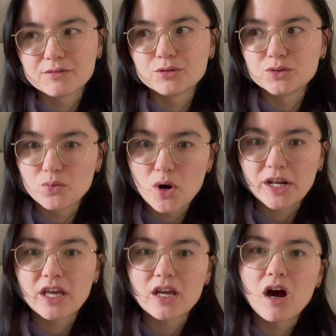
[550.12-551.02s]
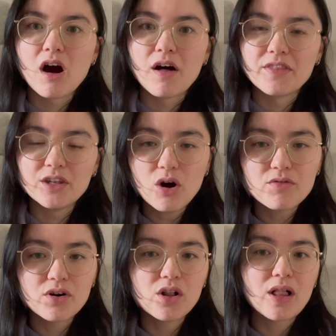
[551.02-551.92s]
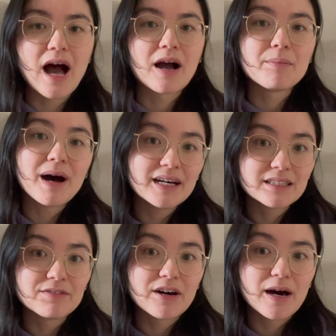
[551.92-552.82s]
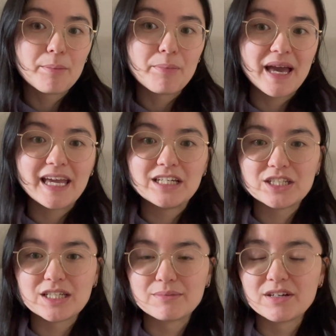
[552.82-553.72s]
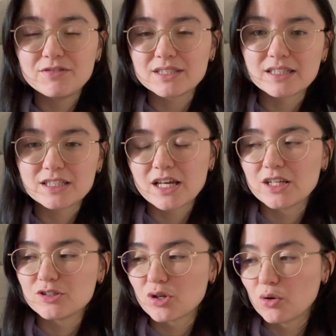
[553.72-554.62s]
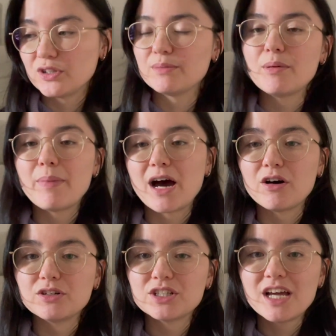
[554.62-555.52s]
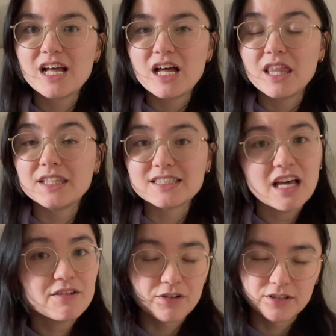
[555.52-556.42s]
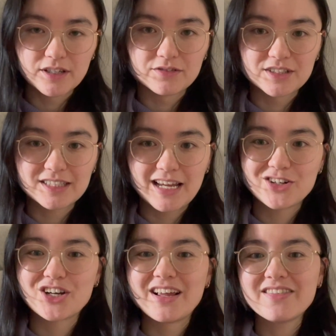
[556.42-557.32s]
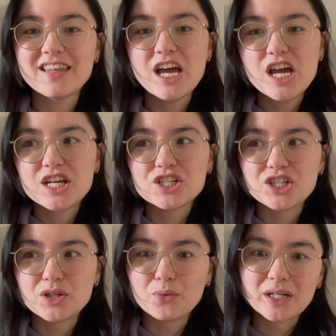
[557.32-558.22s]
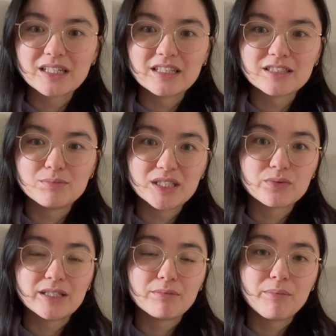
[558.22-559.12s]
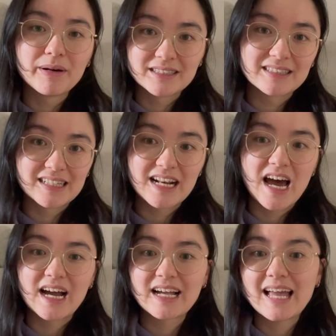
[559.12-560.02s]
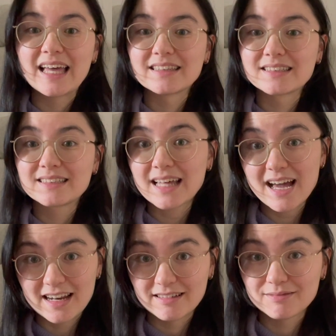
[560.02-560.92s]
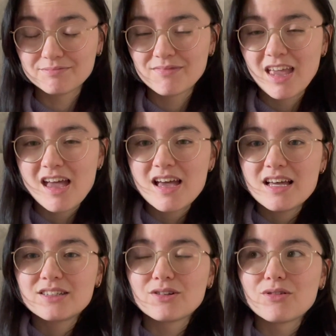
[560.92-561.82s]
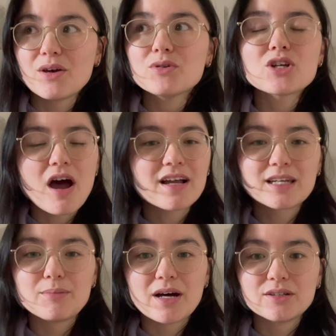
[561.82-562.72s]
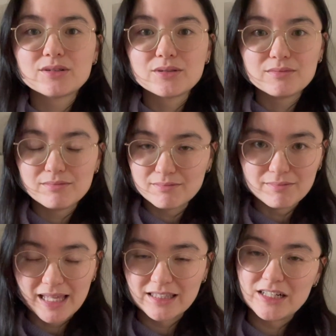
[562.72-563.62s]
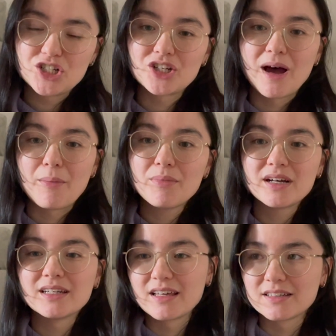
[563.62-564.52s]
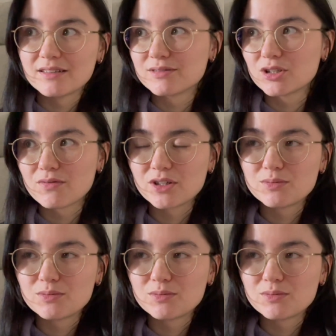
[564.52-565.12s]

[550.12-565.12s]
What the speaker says: was working on the novel, Akhmatova paid him a visit and told him about the telephone conversation she witnessed between Pasternak and Stalin. So they were talking about Mandelstam, another Soviet